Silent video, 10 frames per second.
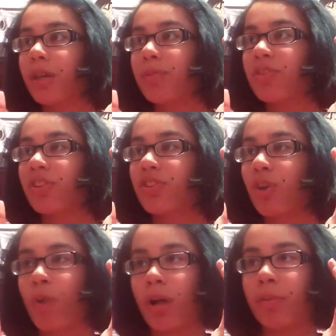it was done
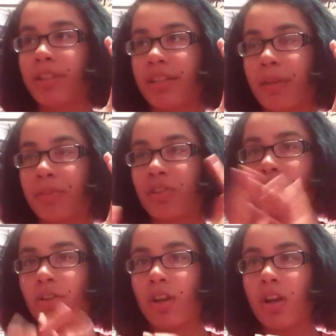so well within this
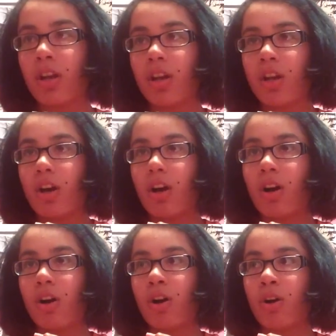episode.
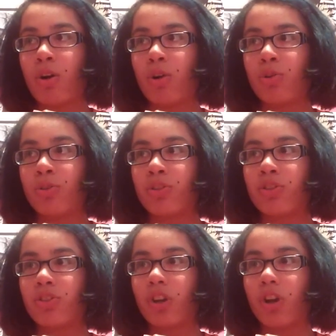Oh,
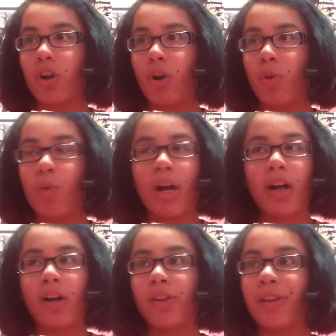so
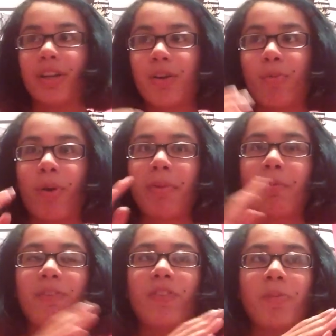well. When we
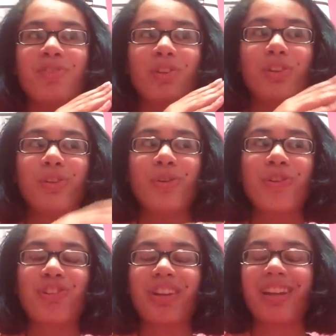went from
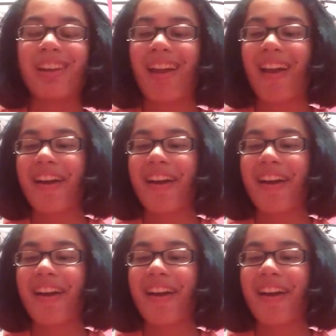delusion